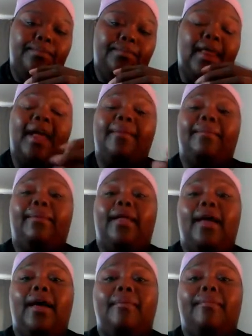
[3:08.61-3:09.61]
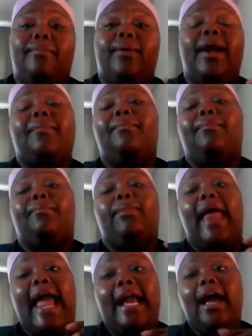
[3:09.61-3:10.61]
black, black,
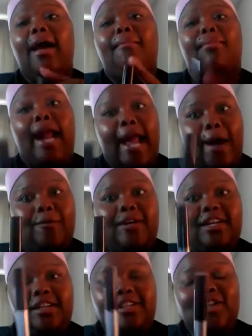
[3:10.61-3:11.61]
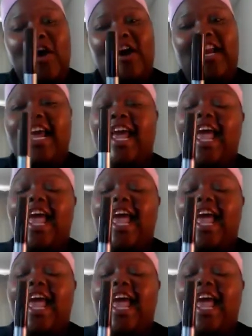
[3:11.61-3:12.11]
black brown, sorry.